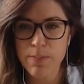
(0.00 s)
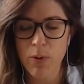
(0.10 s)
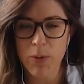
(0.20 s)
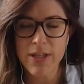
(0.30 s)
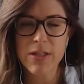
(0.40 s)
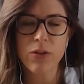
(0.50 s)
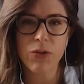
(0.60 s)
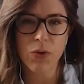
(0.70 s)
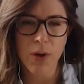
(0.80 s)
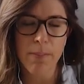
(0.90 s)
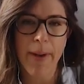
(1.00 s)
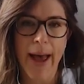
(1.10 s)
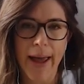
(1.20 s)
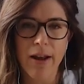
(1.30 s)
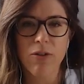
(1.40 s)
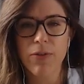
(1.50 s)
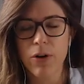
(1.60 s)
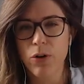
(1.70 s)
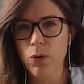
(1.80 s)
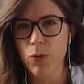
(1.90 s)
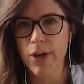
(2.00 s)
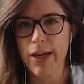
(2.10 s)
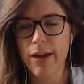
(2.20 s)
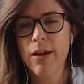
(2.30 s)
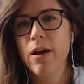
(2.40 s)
but we still do combat a fair degree